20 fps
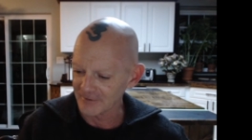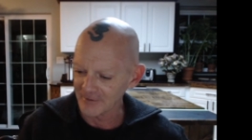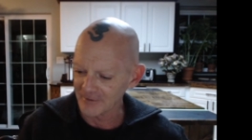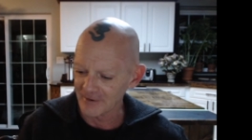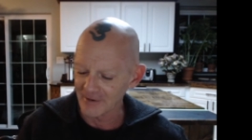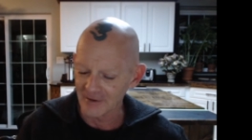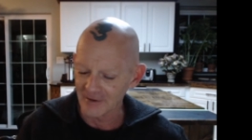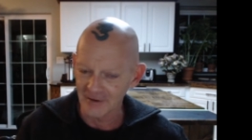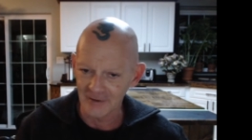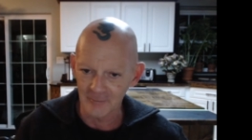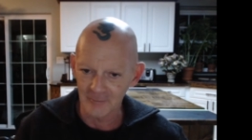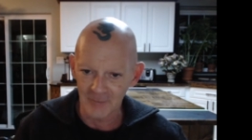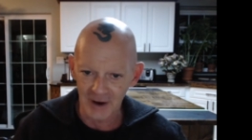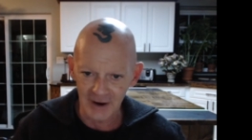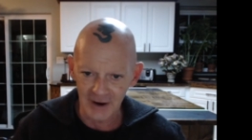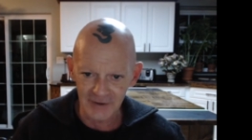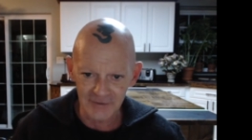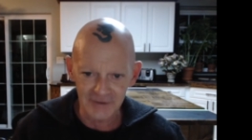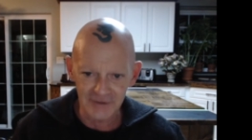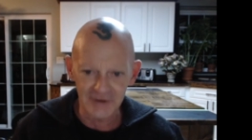uh,
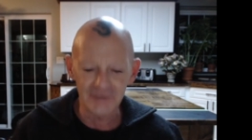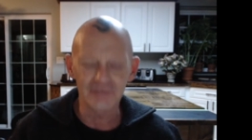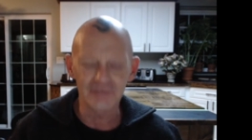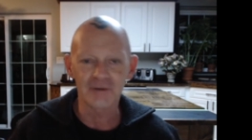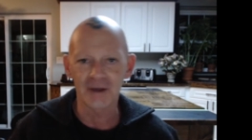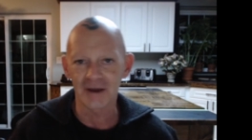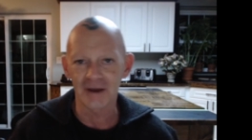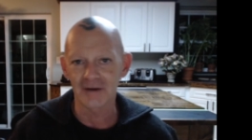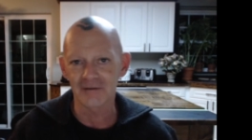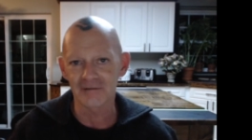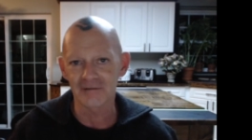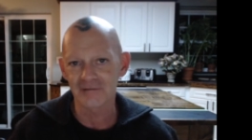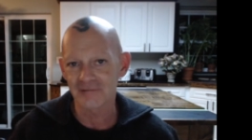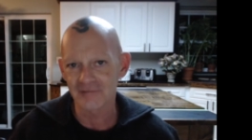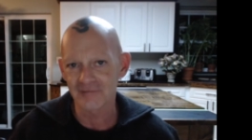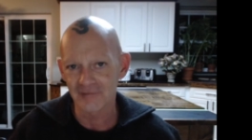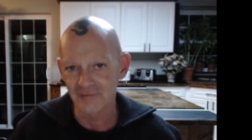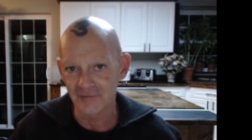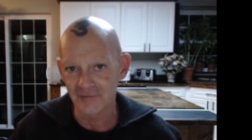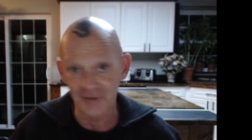my teeth get
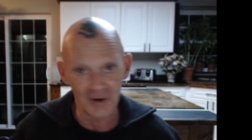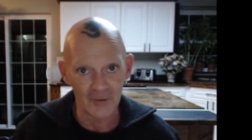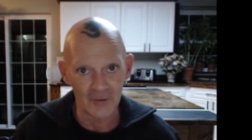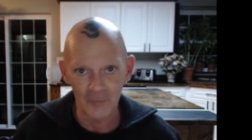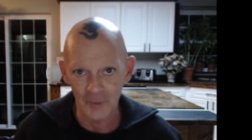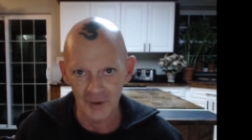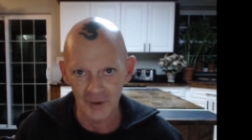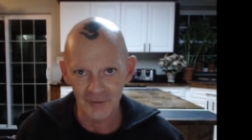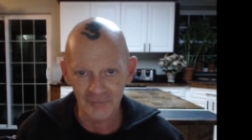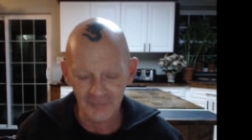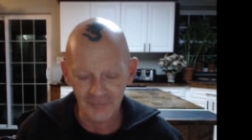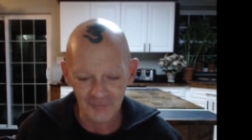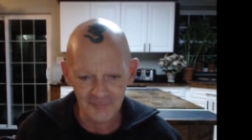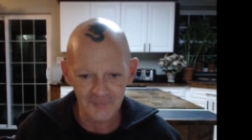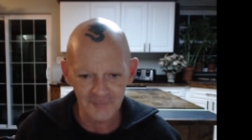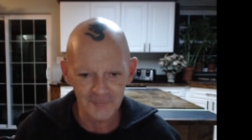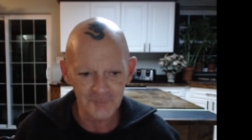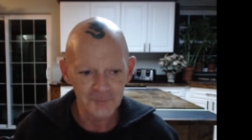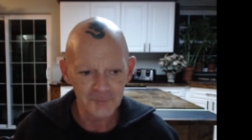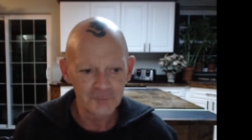dealt with
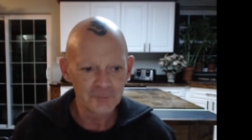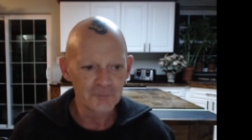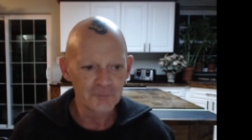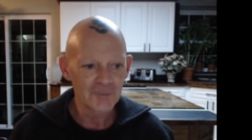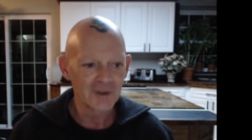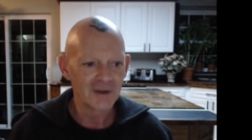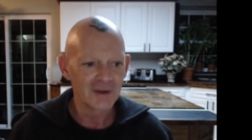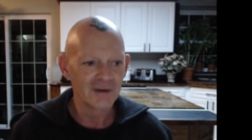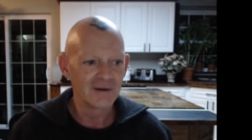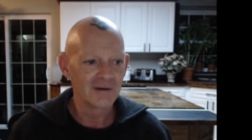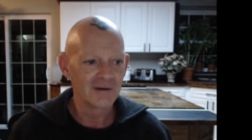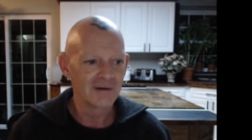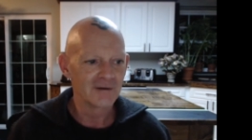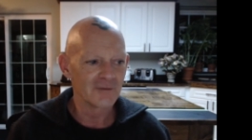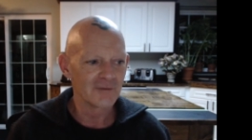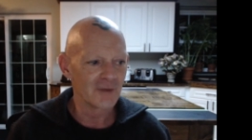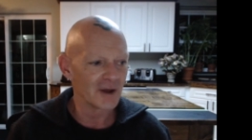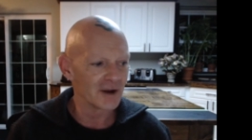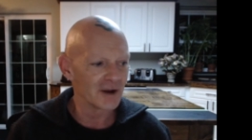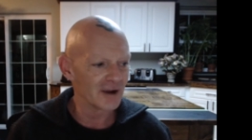
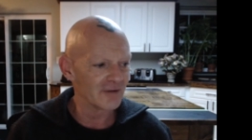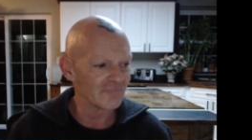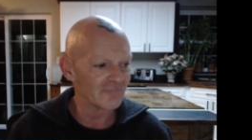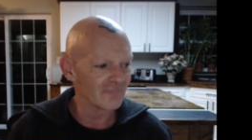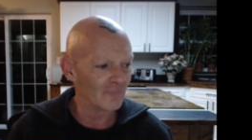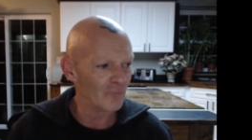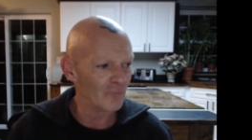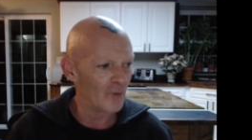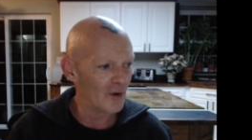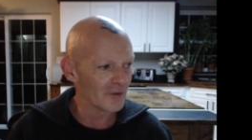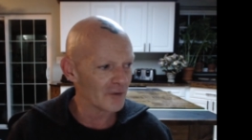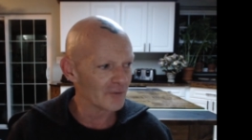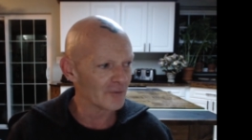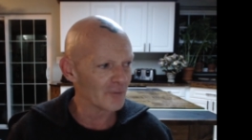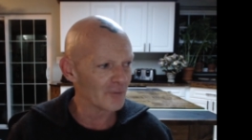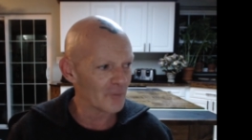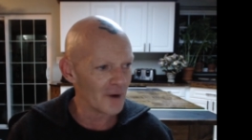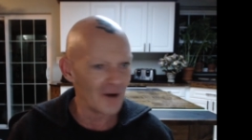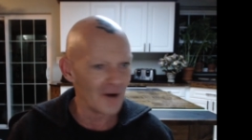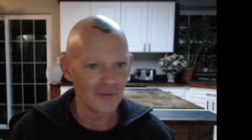that I've wandered
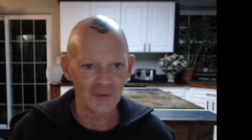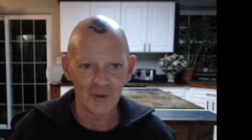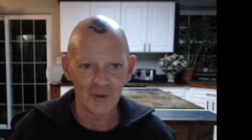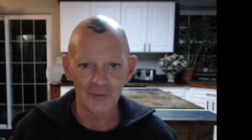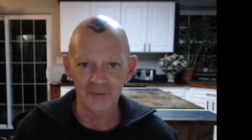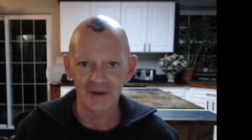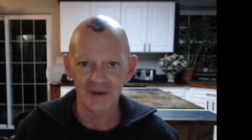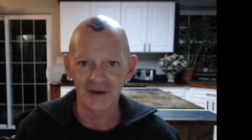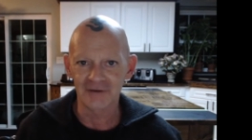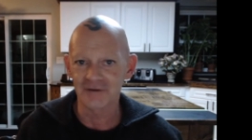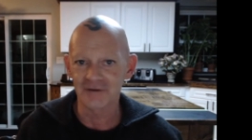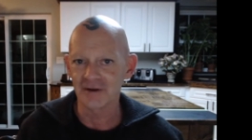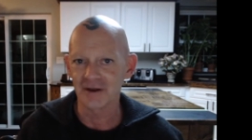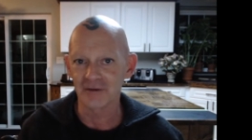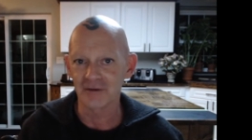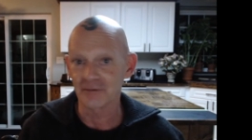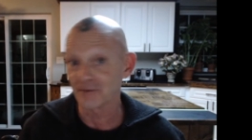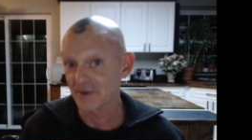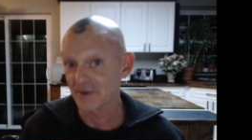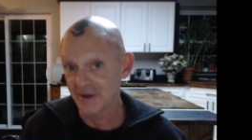around all day today
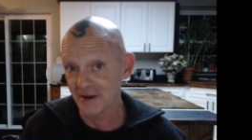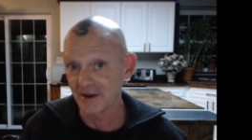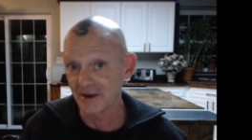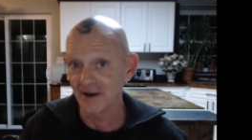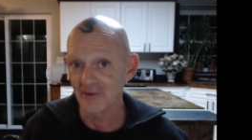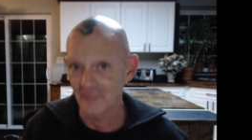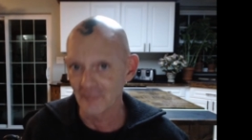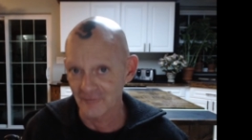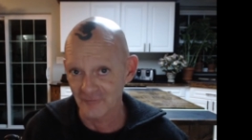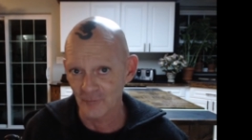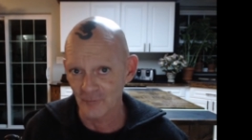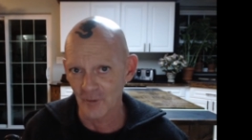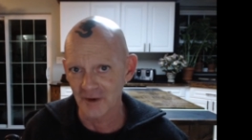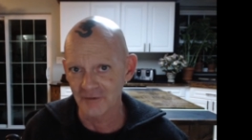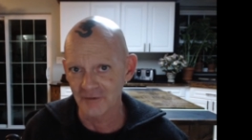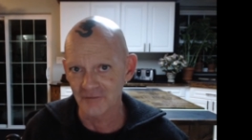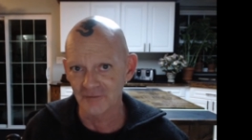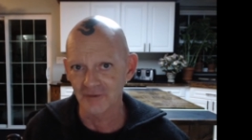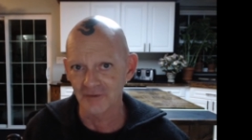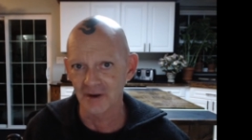thinking it was
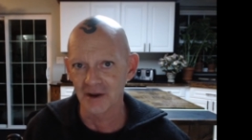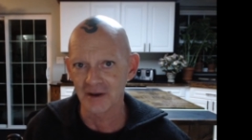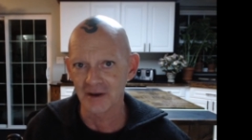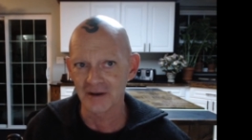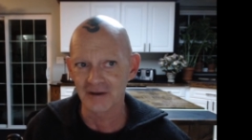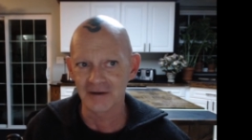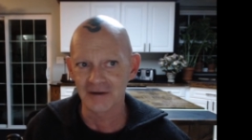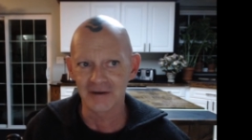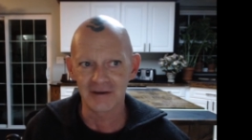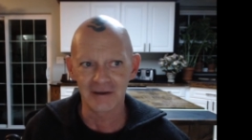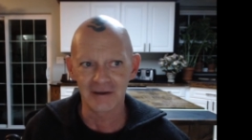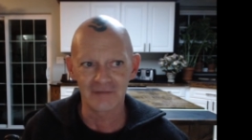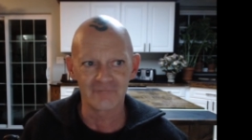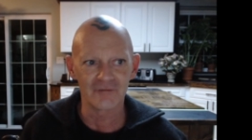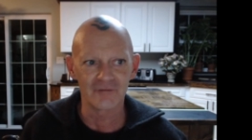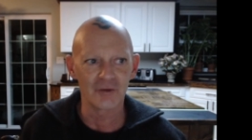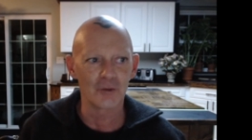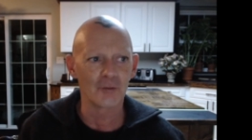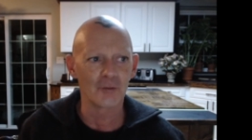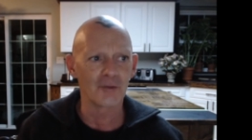Wednesday, even
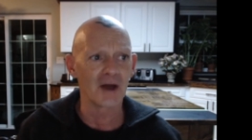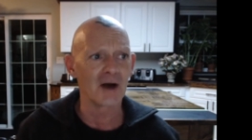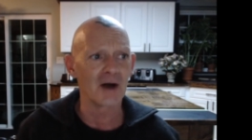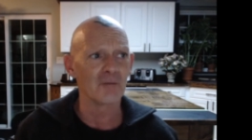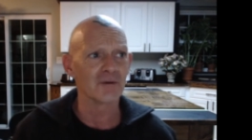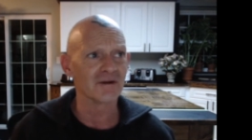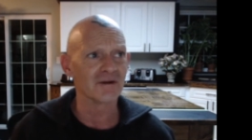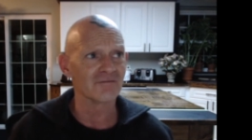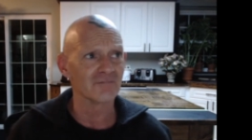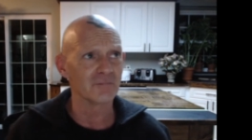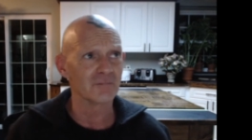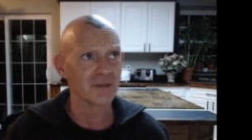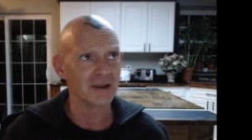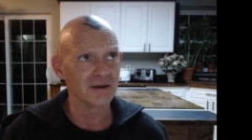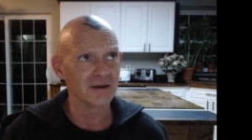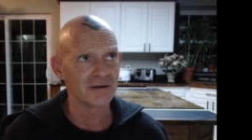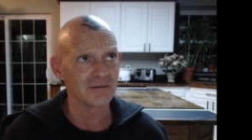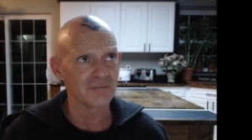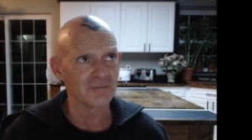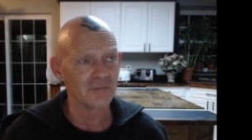though that would have
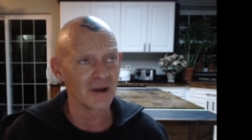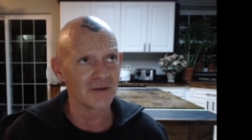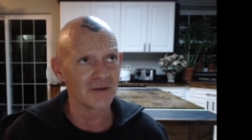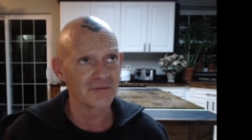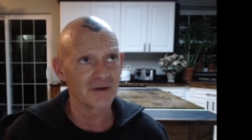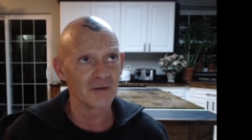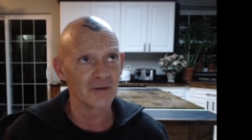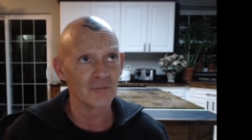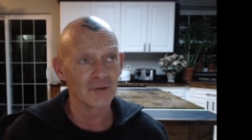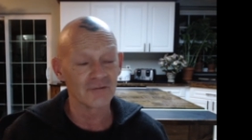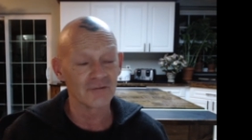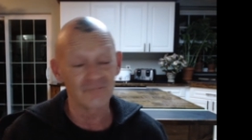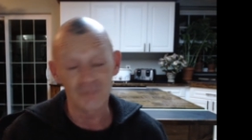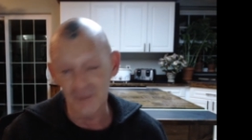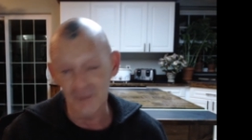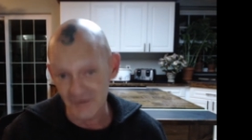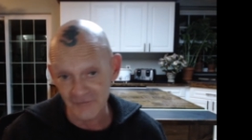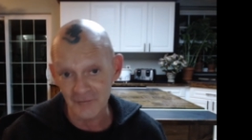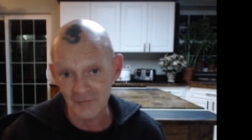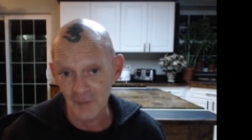mean, meant I would have
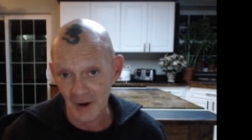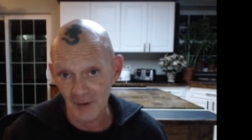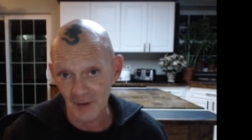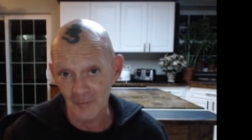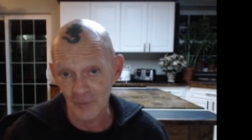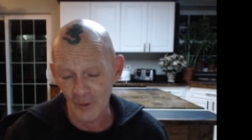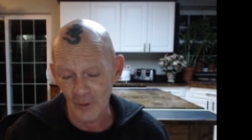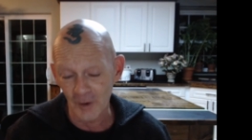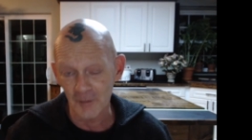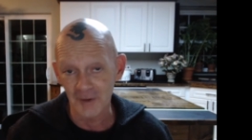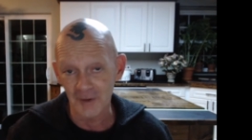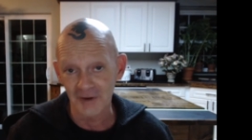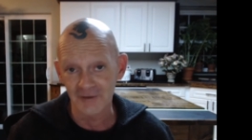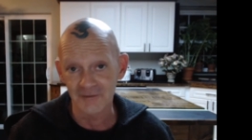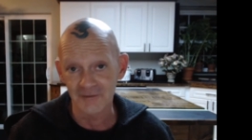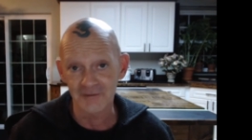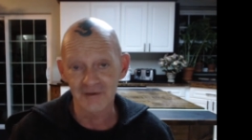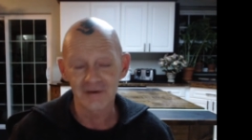missed my appointment.